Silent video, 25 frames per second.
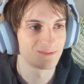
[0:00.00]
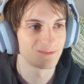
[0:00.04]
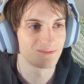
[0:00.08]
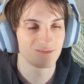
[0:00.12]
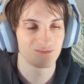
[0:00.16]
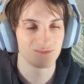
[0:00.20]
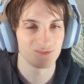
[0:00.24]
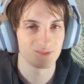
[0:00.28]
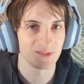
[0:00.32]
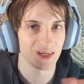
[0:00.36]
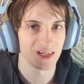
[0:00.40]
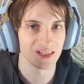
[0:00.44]

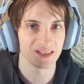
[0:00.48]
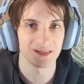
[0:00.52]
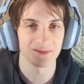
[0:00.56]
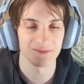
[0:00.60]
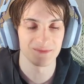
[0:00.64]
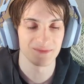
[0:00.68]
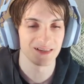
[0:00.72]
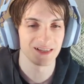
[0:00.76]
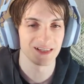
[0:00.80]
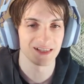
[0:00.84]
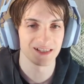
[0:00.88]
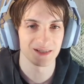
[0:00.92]

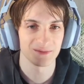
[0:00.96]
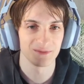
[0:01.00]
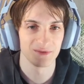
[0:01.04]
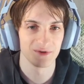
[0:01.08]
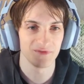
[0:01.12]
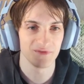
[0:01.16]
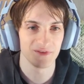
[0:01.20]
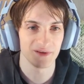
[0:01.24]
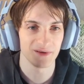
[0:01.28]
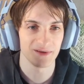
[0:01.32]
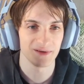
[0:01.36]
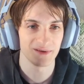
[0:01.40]
it doesn't
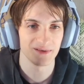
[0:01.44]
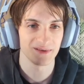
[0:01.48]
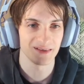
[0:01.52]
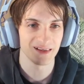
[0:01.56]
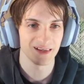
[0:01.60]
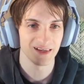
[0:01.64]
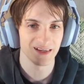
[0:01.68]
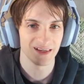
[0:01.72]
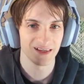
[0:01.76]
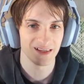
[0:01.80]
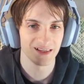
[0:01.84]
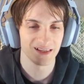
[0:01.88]
move
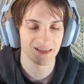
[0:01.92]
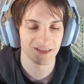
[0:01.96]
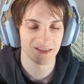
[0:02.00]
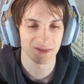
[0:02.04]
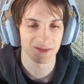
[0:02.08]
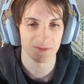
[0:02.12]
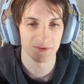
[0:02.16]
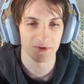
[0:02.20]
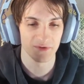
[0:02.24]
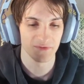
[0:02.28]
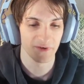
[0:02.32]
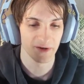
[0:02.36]
it
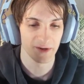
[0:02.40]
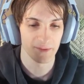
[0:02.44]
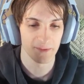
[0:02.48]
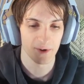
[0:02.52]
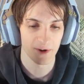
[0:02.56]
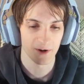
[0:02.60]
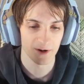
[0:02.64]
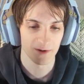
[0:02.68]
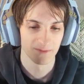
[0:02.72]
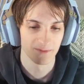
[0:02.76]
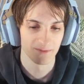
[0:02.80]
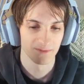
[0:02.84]
doesn't move
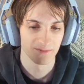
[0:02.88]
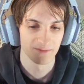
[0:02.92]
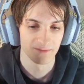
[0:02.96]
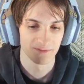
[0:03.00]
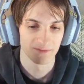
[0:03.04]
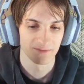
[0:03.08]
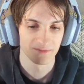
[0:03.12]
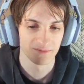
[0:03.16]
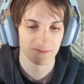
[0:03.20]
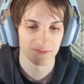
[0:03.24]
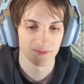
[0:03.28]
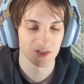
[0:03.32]
anymore.
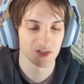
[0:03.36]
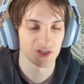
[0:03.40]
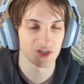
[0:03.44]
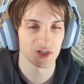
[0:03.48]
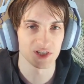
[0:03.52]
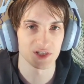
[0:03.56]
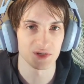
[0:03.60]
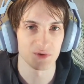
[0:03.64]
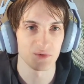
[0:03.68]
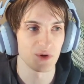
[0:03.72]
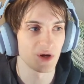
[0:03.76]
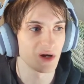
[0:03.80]
It just
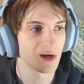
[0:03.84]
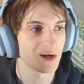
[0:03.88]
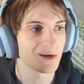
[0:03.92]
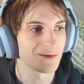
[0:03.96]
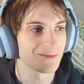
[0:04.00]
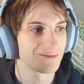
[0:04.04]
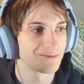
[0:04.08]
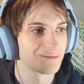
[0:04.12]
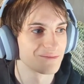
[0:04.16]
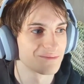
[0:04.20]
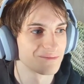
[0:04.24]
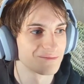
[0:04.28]
doesn't work.
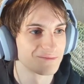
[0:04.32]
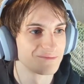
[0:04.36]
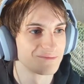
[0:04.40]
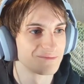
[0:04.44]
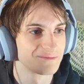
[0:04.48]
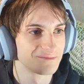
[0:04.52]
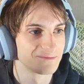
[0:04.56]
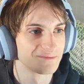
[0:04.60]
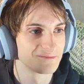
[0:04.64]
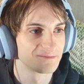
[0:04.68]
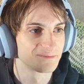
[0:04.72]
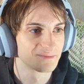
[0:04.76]

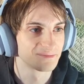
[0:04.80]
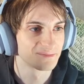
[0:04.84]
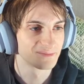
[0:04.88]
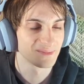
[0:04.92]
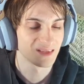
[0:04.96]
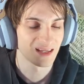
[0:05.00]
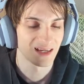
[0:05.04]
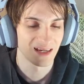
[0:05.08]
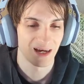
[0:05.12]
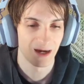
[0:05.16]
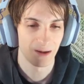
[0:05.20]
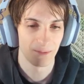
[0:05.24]

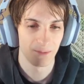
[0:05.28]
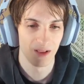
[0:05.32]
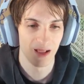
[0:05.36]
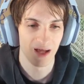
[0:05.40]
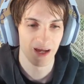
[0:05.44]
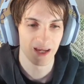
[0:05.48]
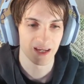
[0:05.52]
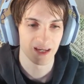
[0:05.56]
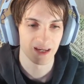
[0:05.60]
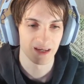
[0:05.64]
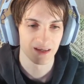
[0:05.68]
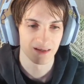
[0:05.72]
I'm like,